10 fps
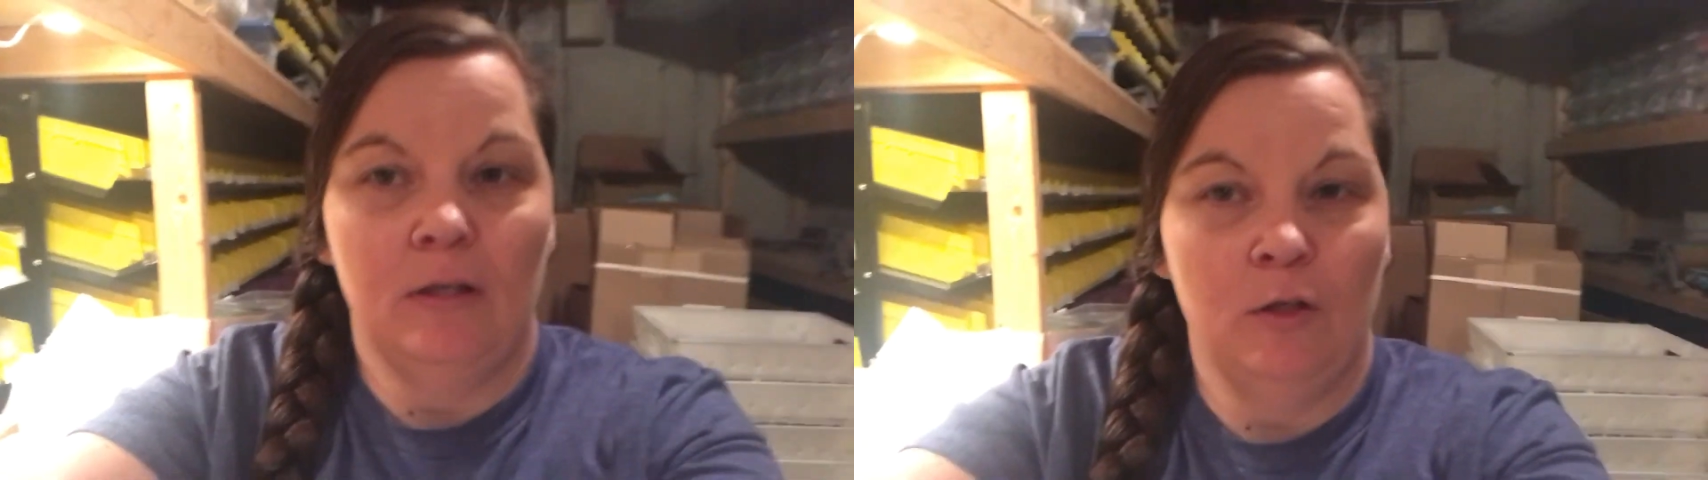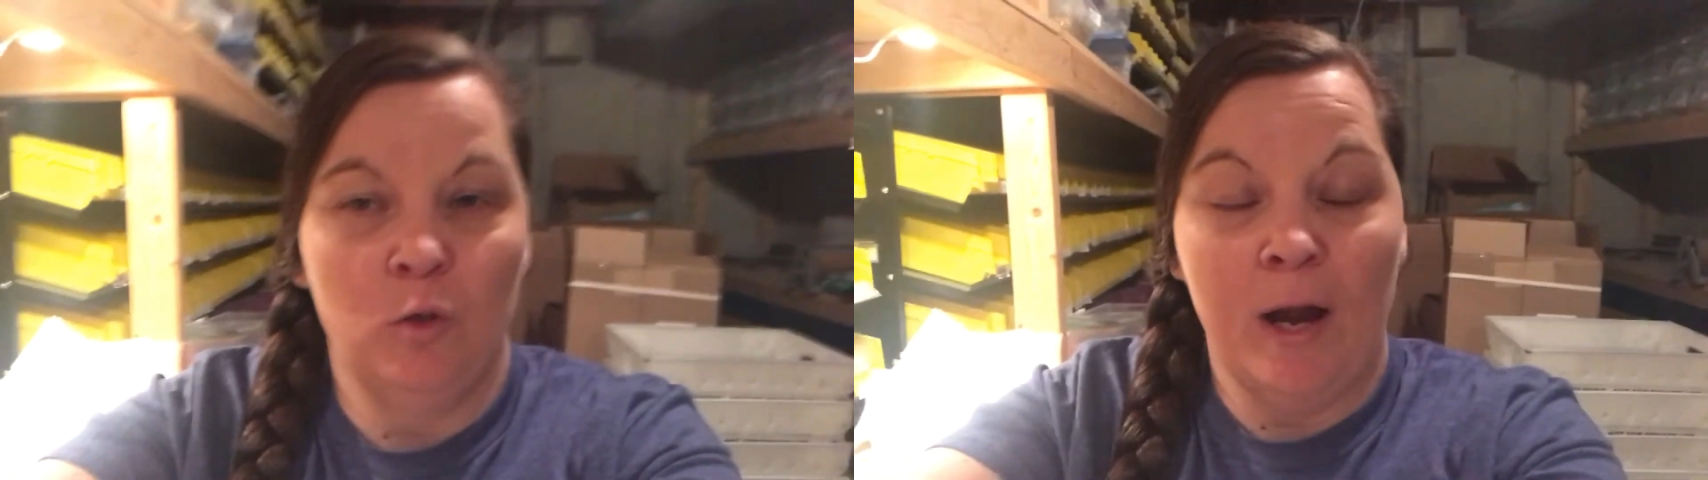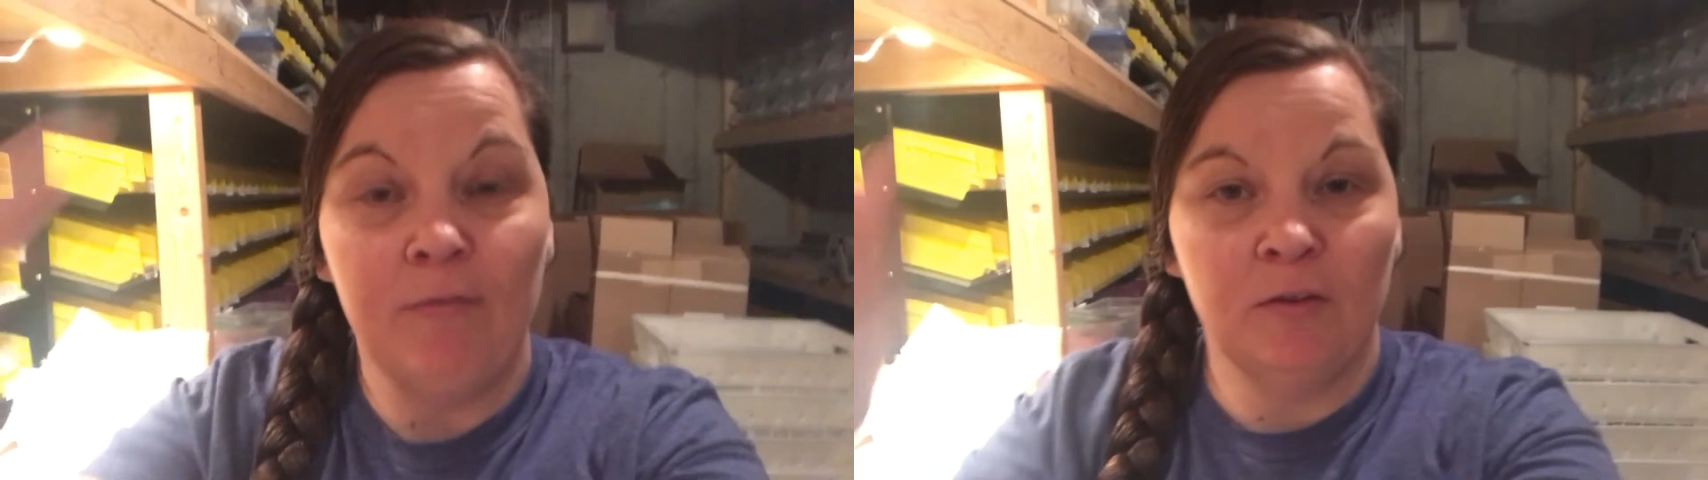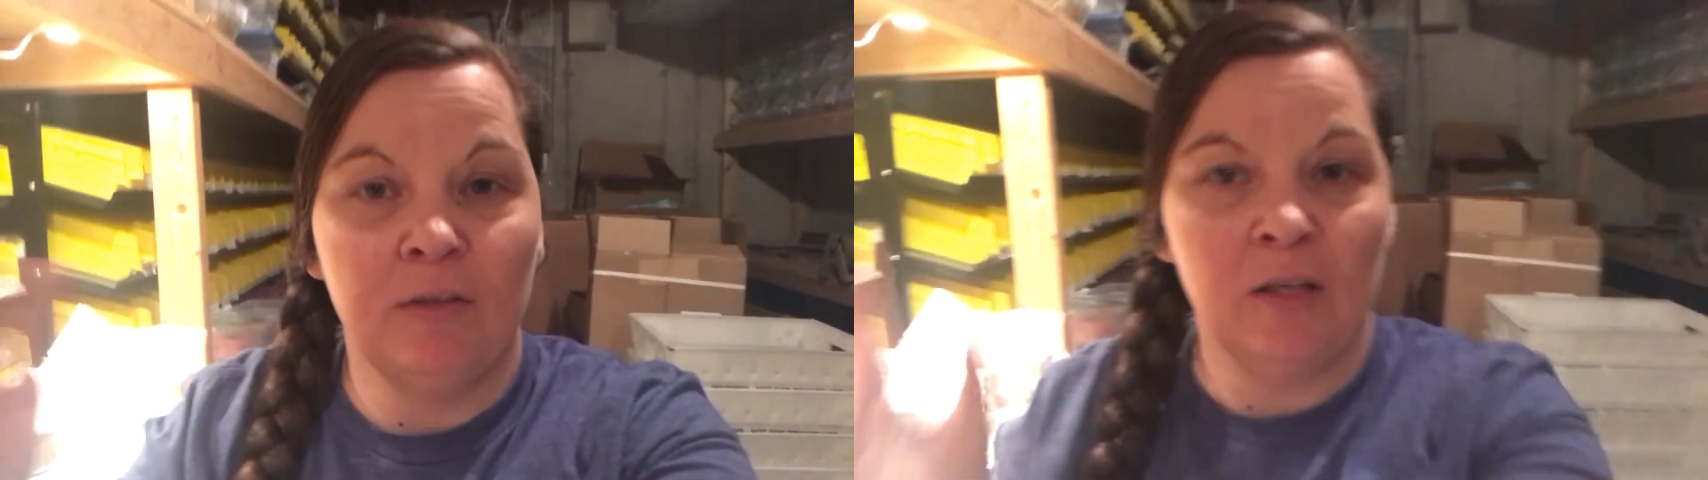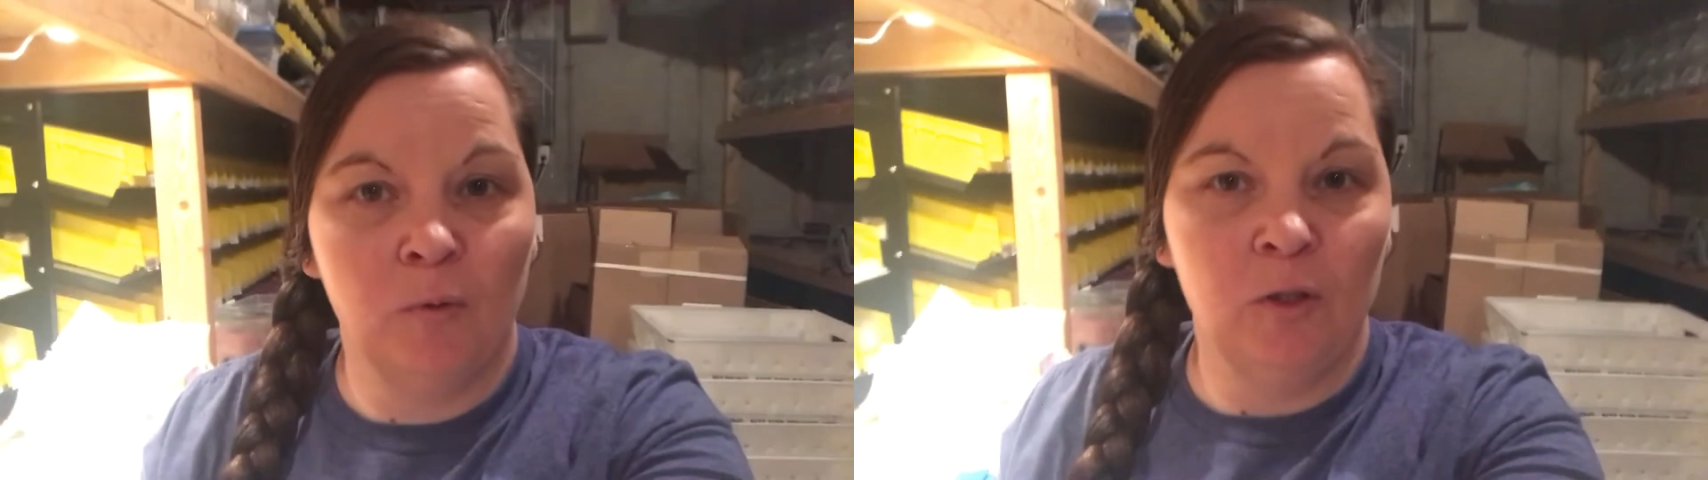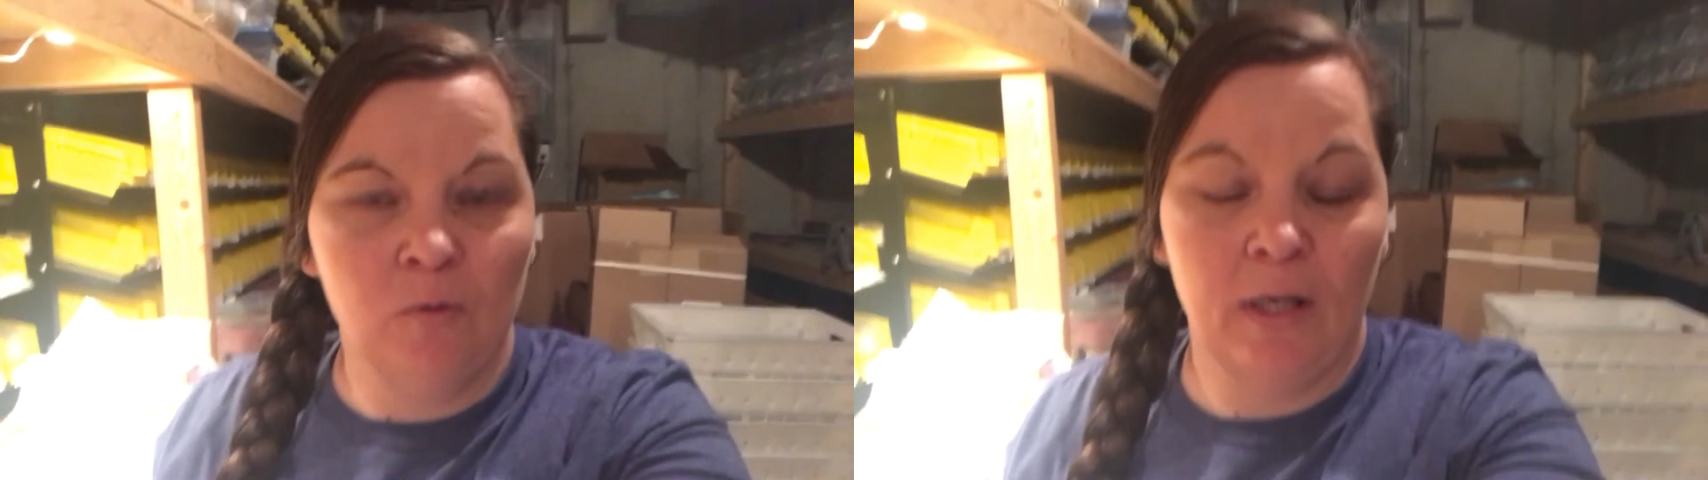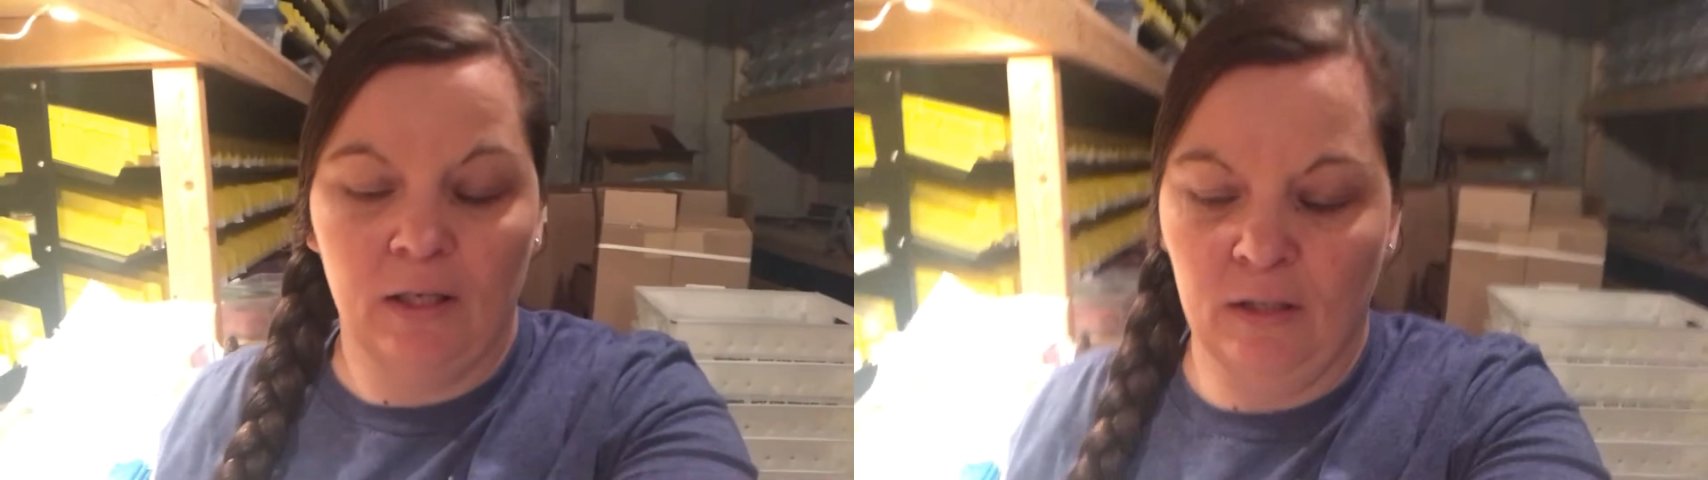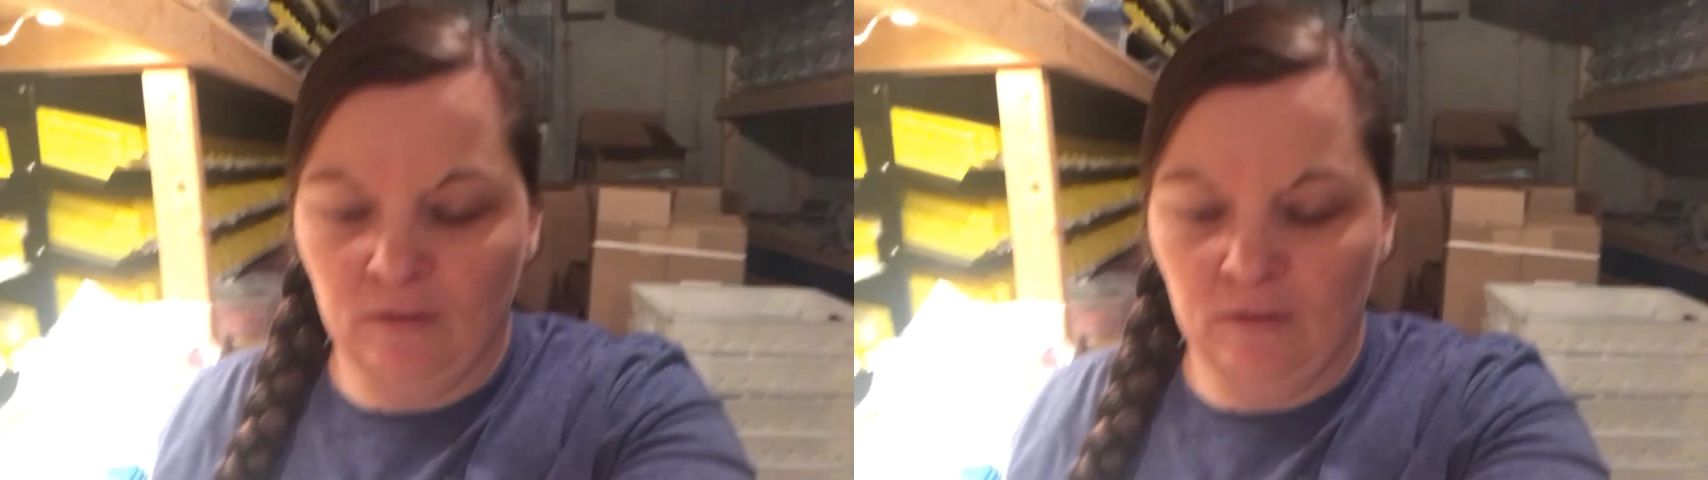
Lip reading: You have to find what you like,